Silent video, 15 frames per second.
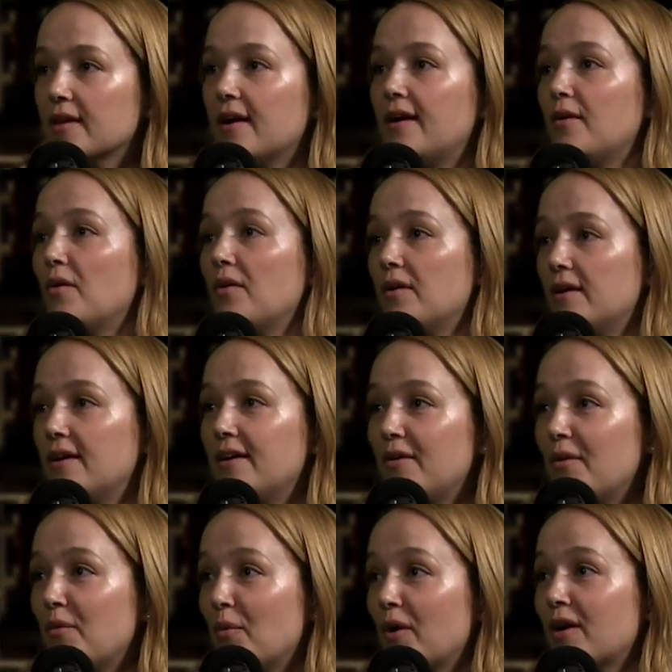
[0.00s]
I'm sorry.
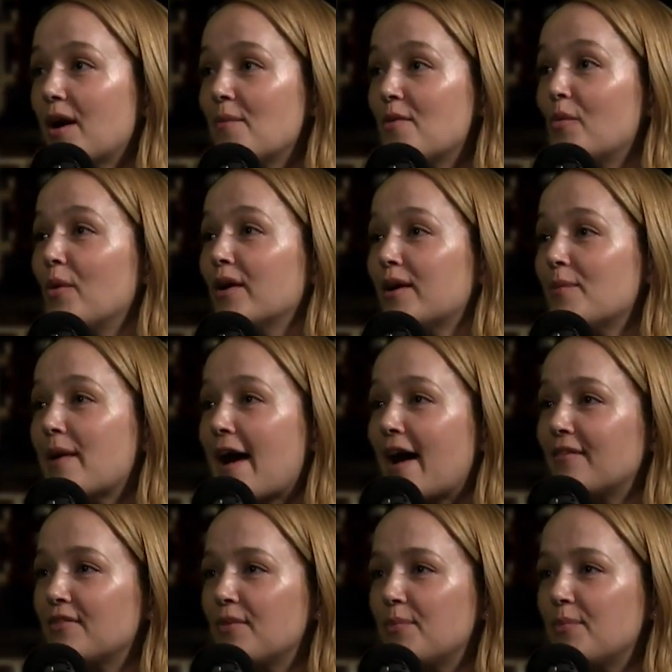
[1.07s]
Go work ahead. on work on behalf yeah. of